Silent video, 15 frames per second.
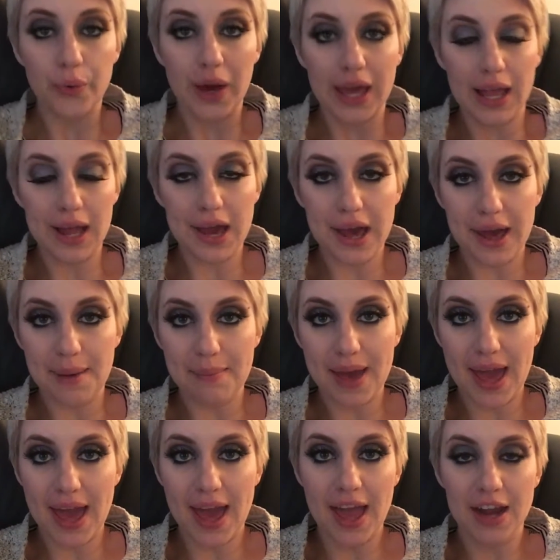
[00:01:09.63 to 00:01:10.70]
wake up
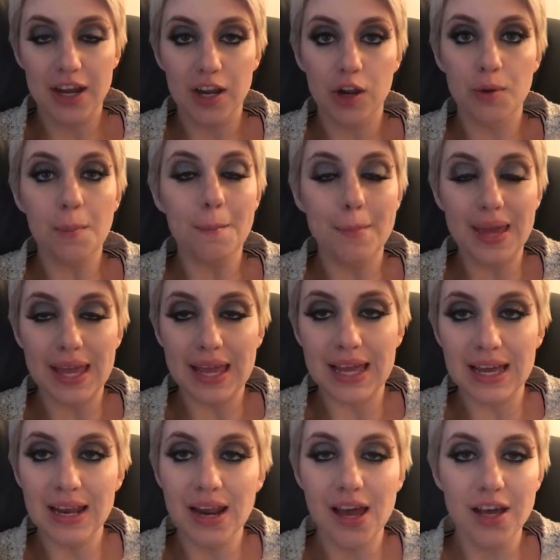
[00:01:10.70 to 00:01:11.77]
and your
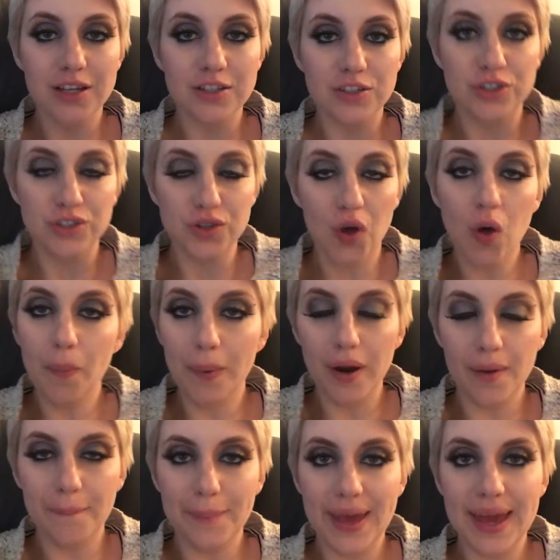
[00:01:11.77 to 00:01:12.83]
main sole
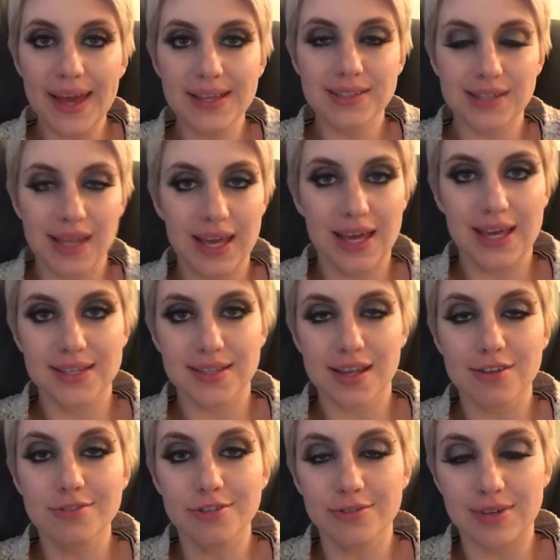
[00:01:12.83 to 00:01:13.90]
purpose is
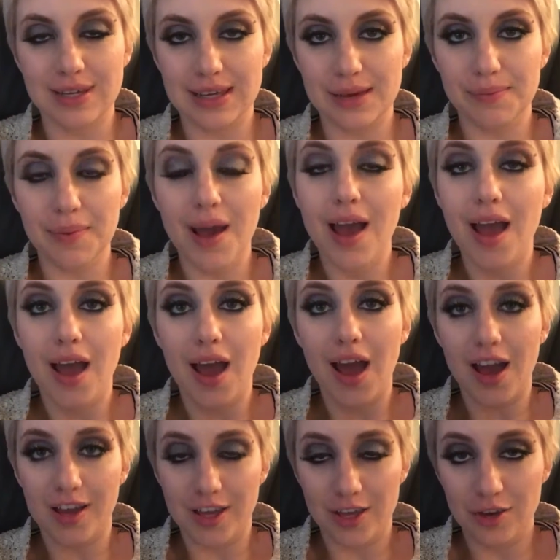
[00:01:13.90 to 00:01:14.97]
to keep
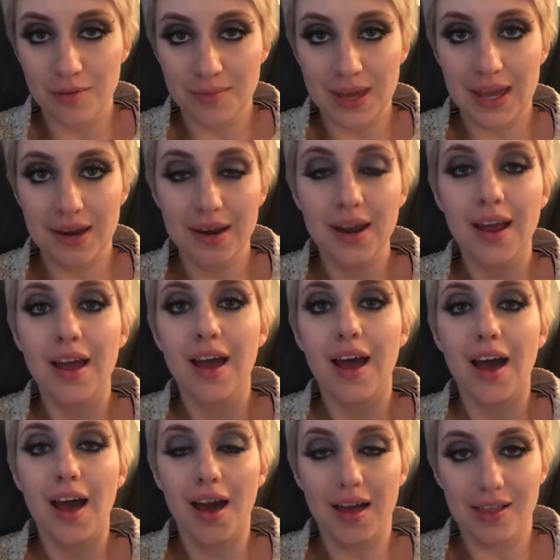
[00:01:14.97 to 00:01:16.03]
a human
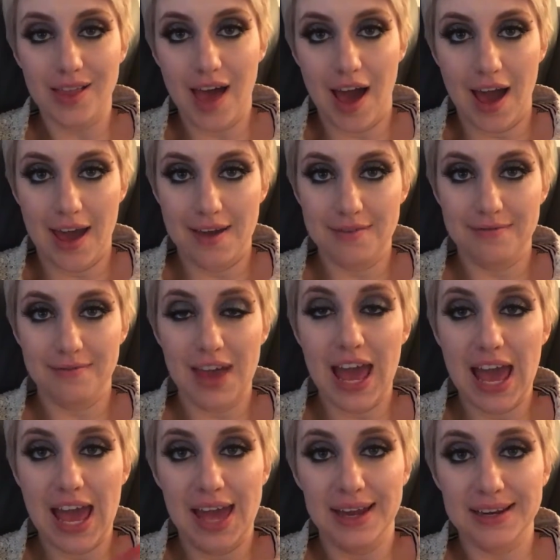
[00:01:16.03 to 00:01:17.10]
alive,
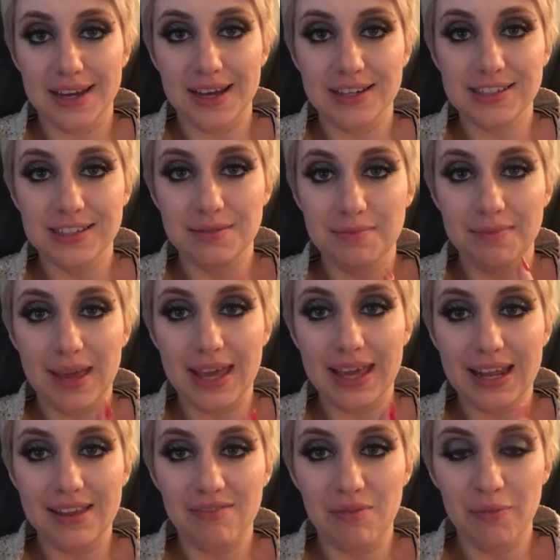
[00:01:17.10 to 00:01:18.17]
and to make it
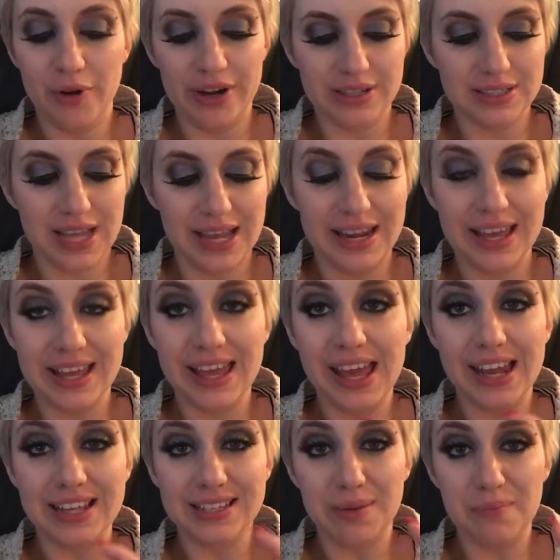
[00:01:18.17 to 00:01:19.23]
even more exciting,
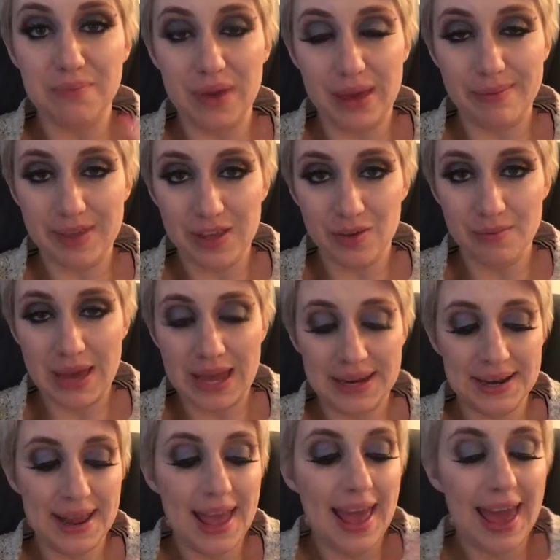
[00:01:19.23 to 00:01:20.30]
it is a baby human,